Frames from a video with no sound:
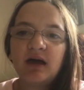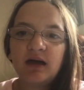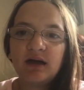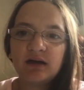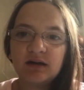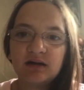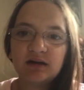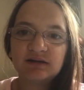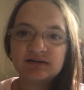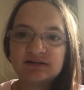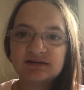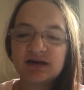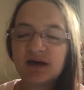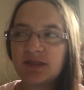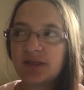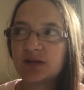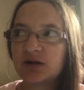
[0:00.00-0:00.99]
and
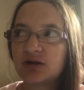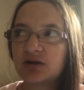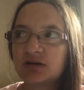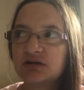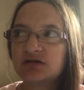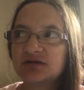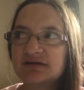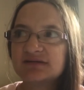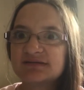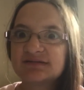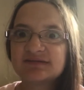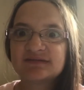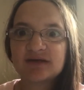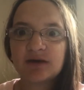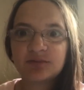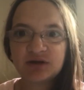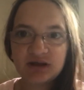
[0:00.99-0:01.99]
there is
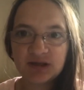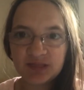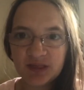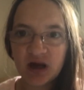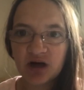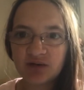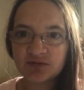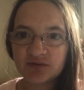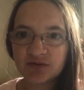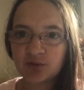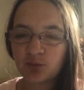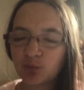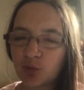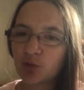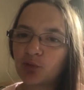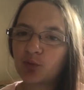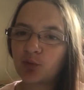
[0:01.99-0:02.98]
70,000
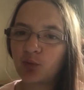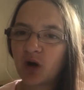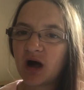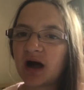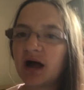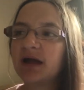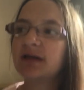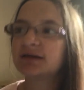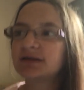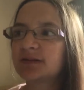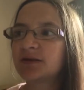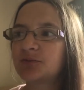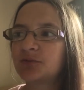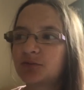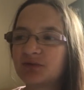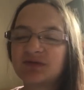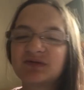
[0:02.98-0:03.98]
worldwide
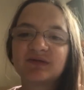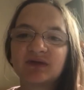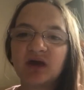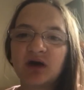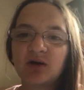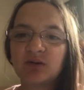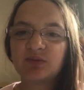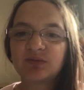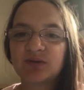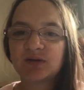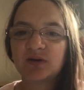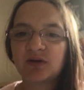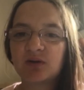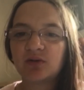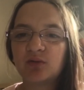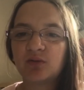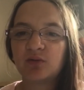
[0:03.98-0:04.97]
living with CF.
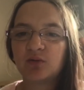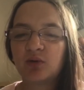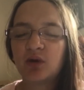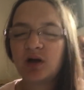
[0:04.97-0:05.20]
So